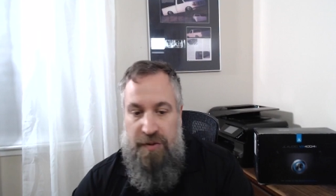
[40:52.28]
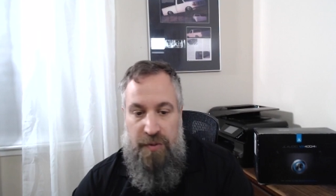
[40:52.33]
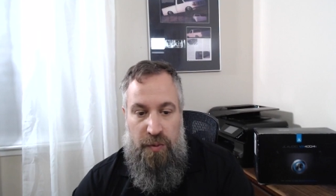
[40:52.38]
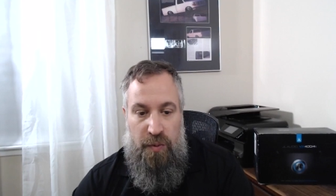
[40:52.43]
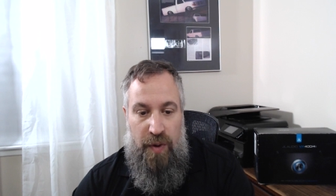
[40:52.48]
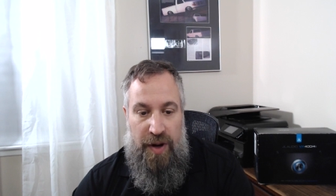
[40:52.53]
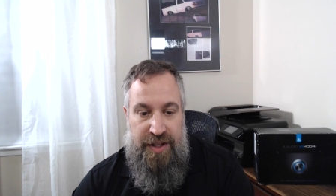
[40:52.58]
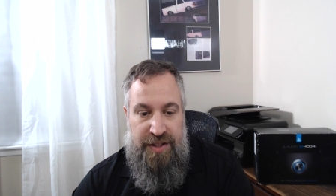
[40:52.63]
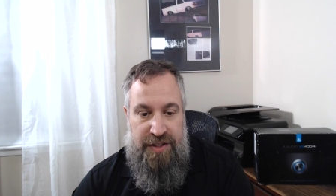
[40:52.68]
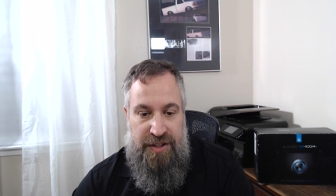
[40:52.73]

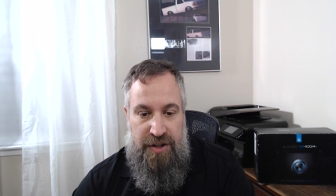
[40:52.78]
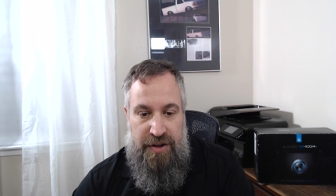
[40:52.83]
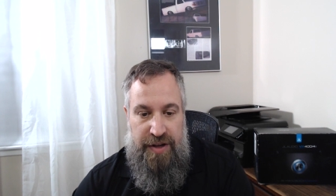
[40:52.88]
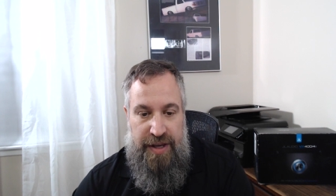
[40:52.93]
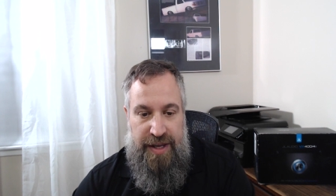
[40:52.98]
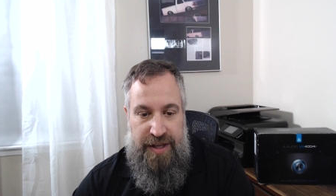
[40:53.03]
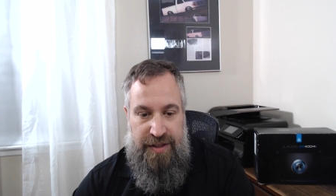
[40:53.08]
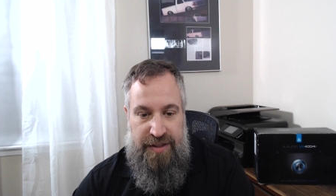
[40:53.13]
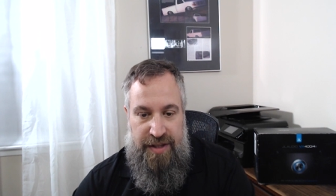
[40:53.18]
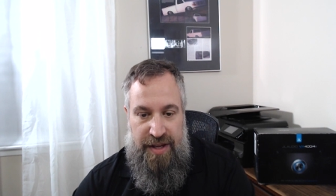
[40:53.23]
once you
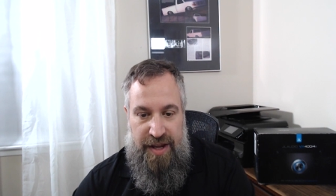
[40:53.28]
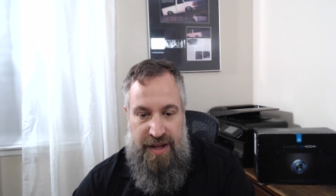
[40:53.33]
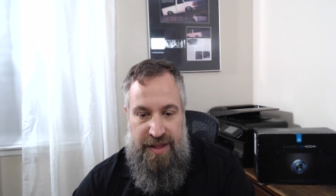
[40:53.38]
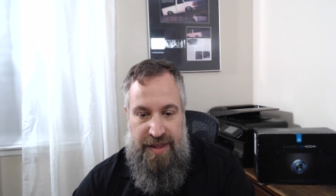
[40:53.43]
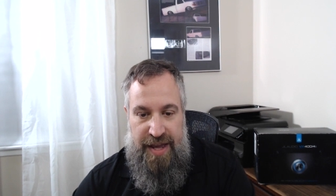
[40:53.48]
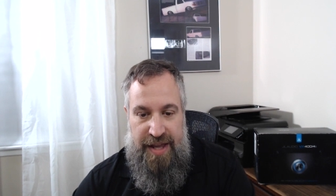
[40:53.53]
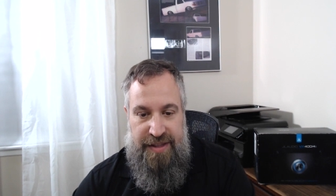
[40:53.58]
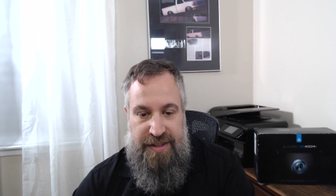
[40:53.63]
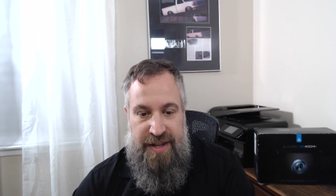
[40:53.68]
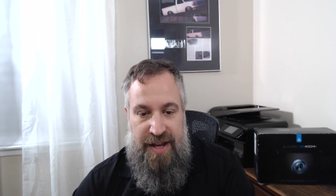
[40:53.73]
get
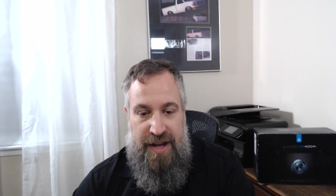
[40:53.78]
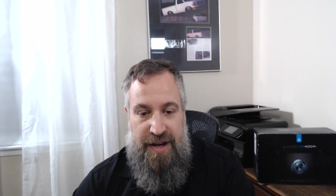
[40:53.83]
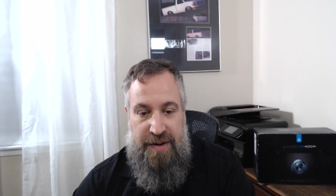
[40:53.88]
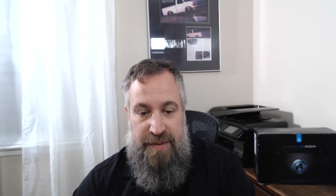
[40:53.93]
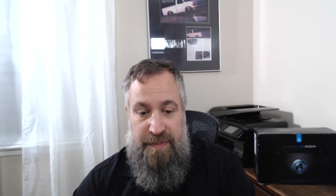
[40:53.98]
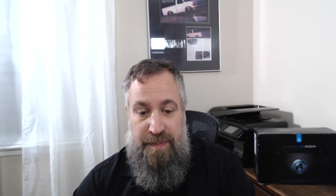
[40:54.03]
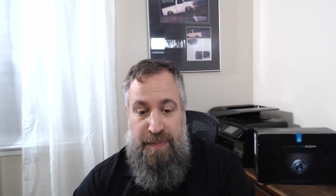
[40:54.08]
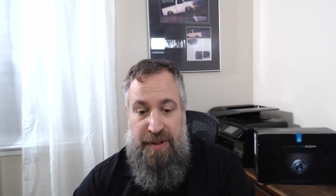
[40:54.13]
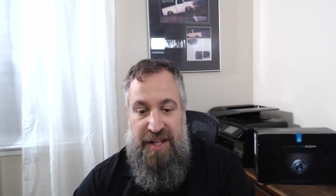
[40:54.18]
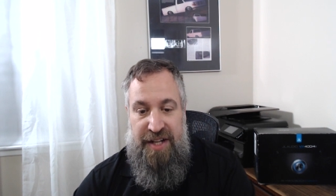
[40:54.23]
that
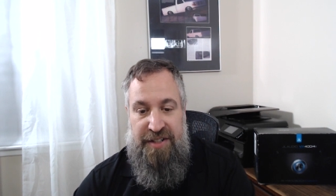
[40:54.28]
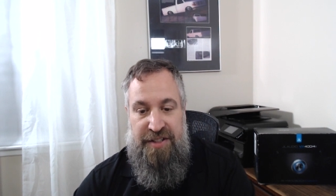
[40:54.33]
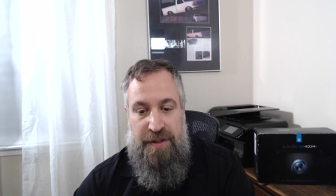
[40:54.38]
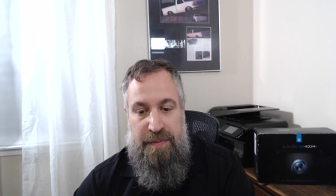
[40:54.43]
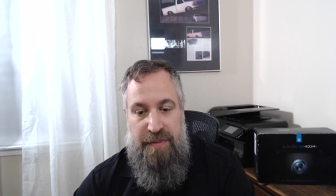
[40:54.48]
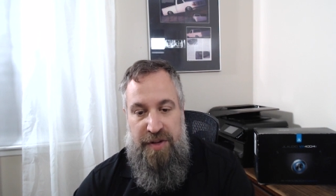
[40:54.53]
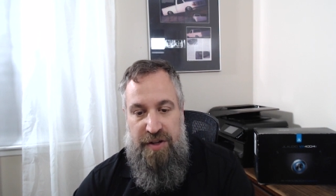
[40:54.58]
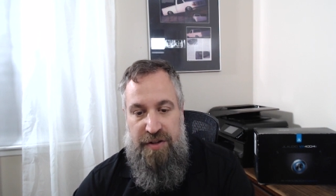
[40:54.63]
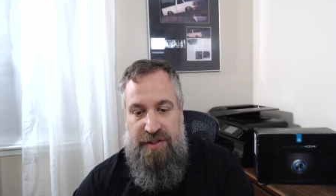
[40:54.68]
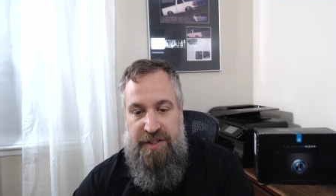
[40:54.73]
done, play
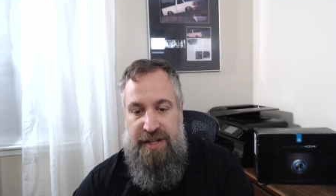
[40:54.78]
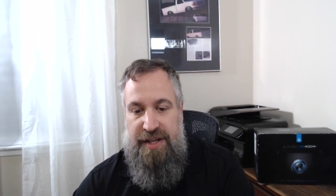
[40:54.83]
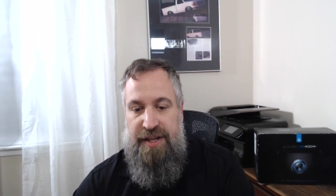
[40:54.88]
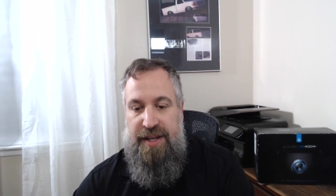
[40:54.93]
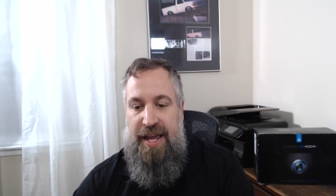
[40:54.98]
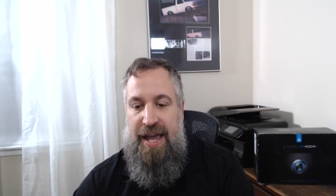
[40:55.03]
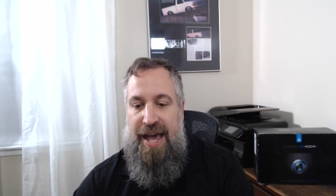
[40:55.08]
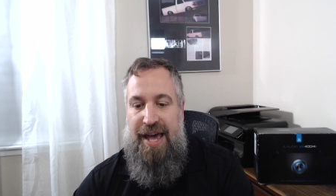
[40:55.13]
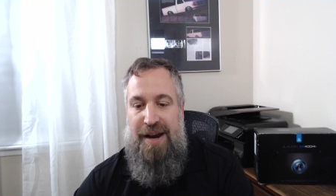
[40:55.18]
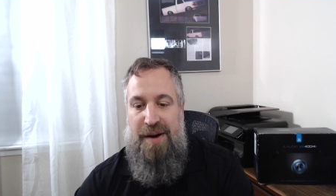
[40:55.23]
some
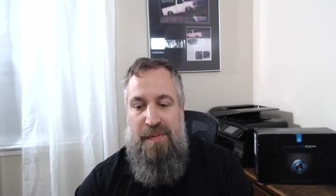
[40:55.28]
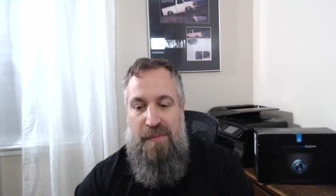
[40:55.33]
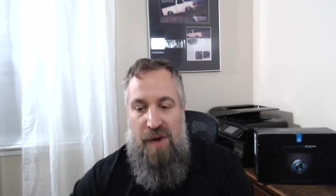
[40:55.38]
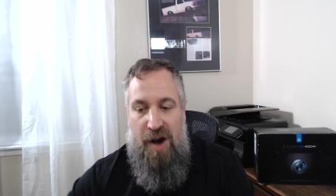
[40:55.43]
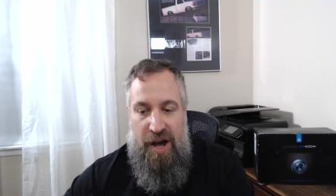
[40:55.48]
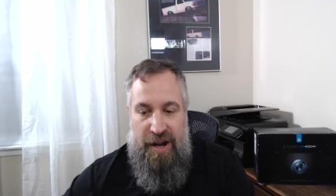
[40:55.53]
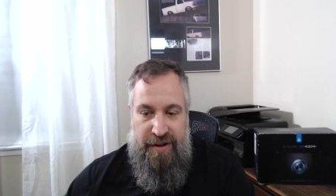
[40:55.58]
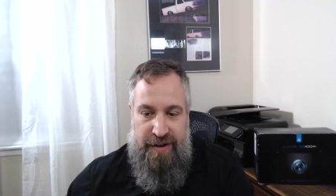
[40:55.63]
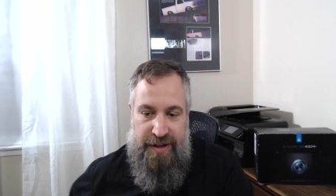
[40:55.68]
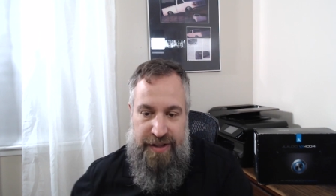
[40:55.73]
music at a
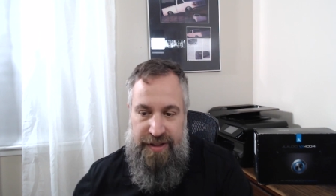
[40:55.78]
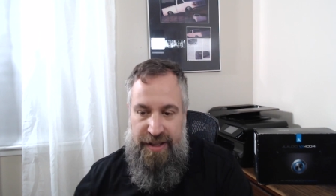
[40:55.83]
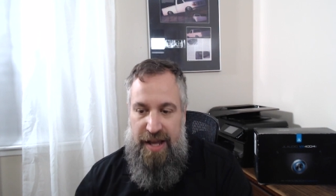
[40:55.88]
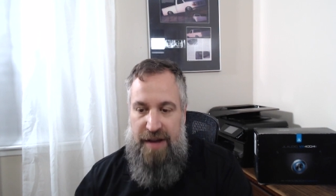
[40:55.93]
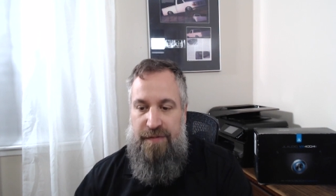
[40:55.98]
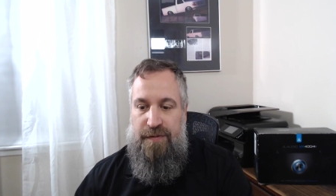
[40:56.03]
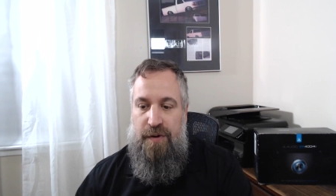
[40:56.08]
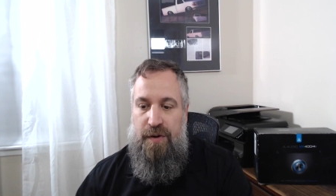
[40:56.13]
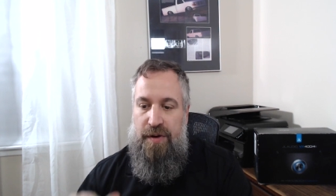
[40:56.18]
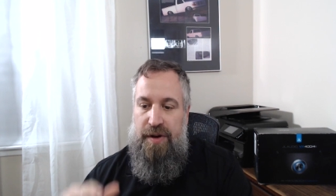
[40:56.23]
moderate
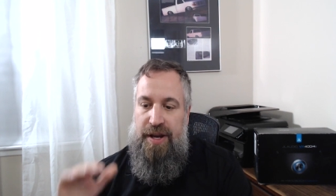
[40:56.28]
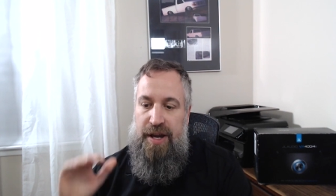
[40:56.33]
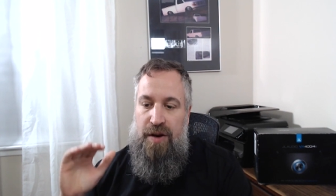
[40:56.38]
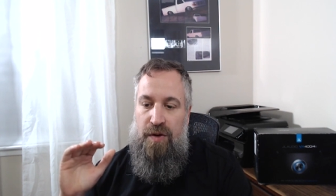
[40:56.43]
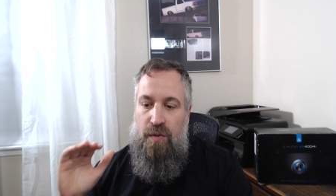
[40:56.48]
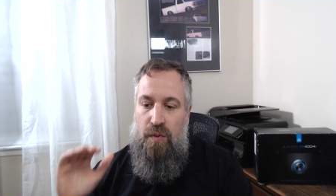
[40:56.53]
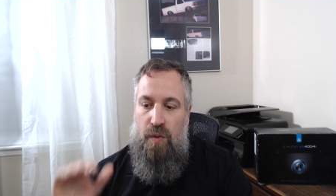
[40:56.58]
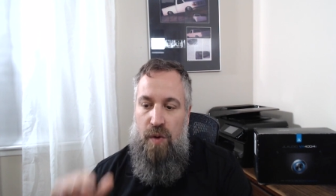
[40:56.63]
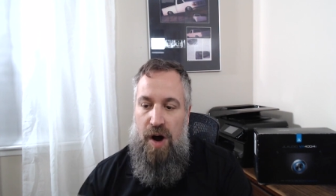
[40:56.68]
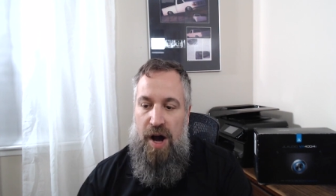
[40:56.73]
level
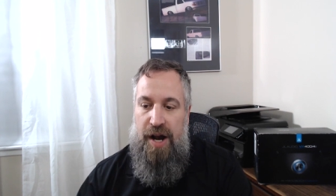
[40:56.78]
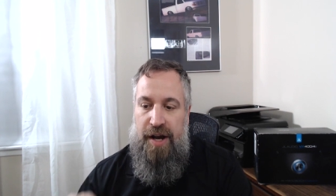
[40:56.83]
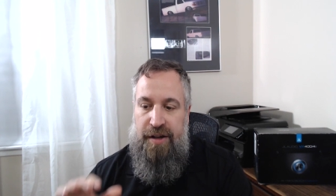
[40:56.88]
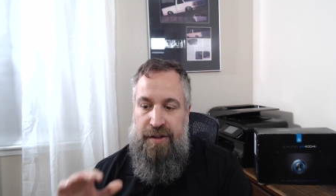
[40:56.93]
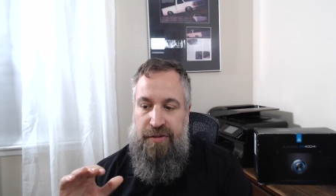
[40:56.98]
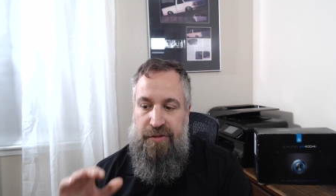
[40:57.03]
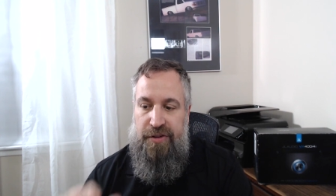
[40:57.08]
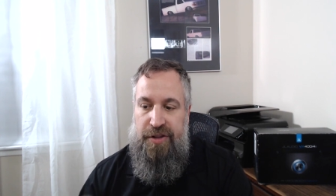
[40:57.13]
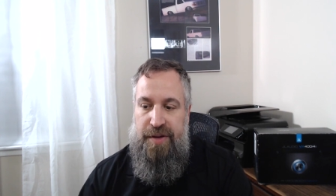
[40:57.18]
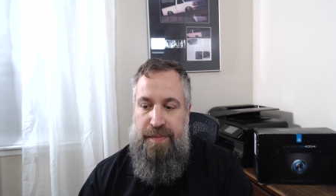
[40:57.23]
and walk
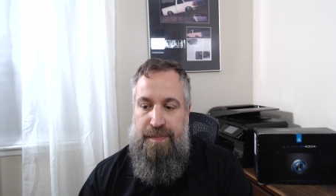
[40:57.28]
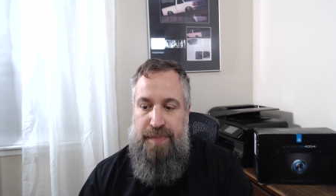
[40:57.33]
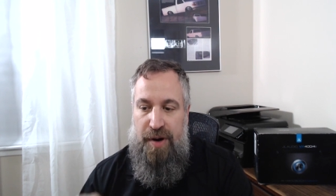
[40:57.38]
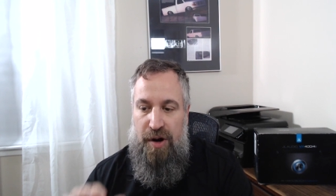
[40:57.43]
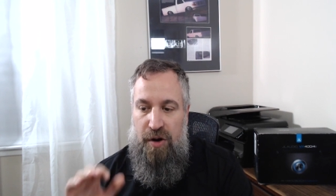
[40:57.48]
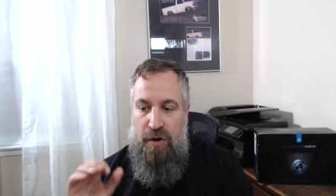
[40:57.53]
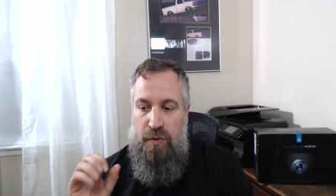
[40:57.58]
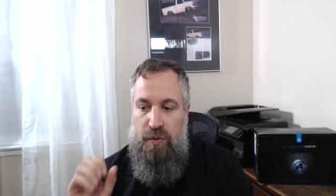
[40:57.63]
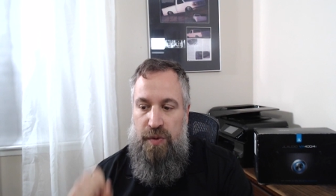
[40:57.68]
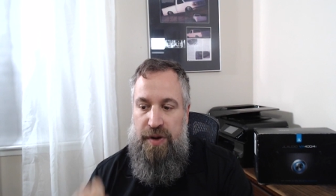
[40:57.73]
through the
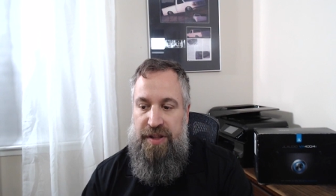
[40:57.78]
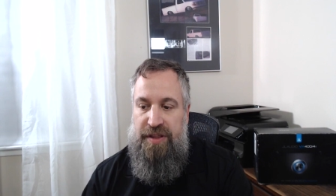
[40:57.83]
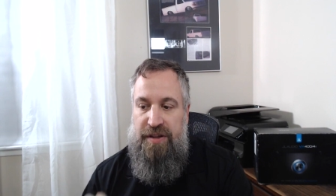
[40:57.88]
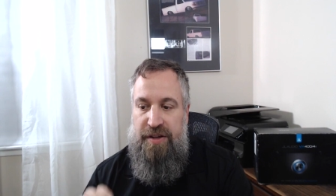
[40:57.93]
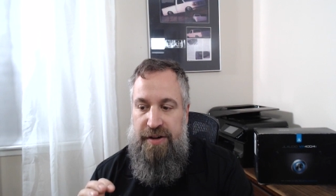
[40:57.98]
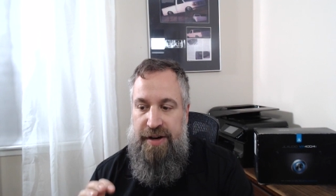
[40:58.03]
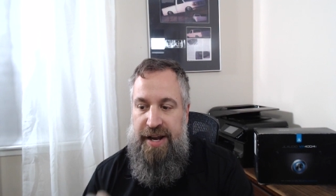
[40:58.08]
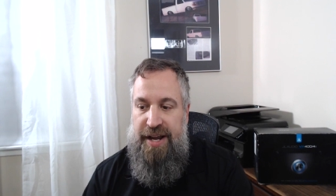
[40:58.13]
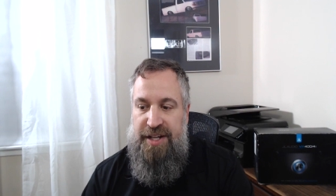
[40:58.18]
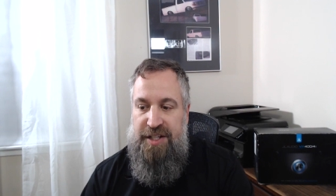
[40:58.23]
boat with
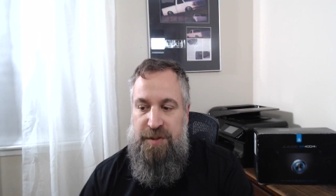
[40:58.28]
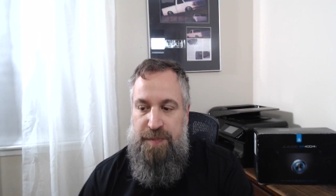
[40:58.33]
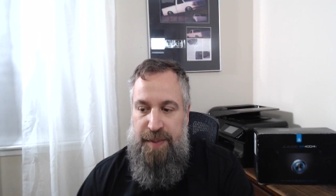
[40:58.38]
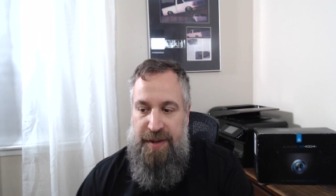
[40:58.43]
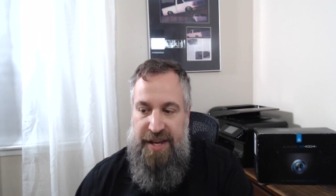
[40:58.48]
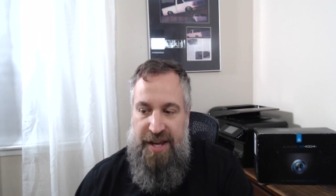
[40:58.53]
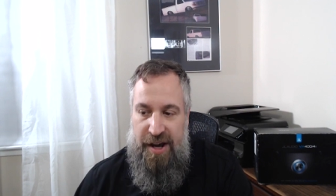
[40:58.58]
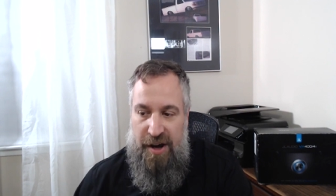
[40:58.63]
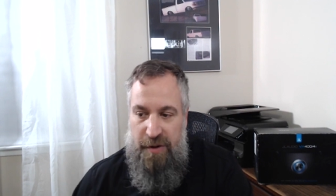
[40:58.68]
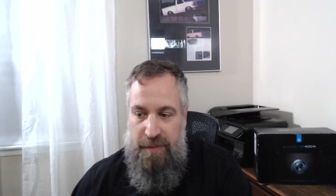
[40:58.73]
your
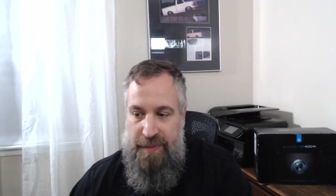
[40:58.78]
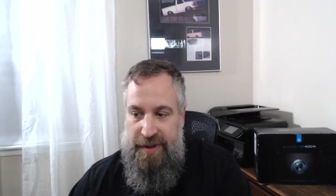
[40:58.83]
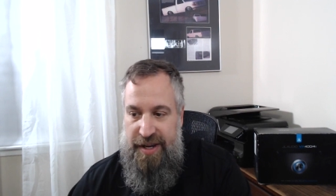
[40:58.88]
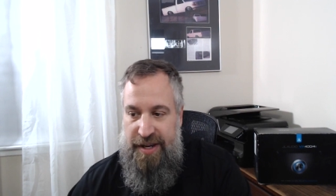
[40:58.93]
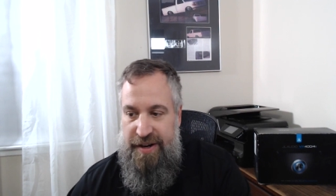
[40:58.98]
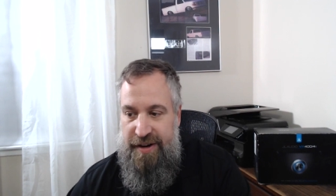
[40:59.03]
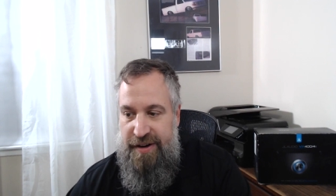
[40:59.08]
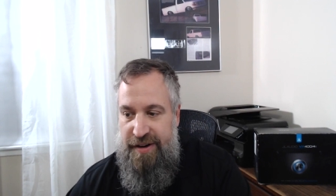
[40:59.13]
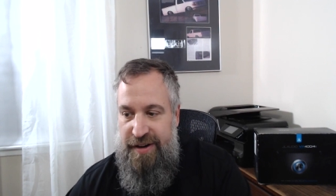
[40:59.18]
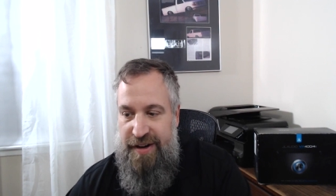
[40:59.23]
SPL
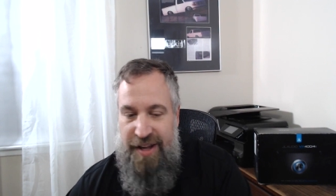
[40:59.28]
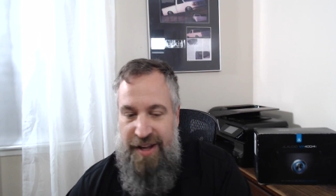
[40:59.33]
meter.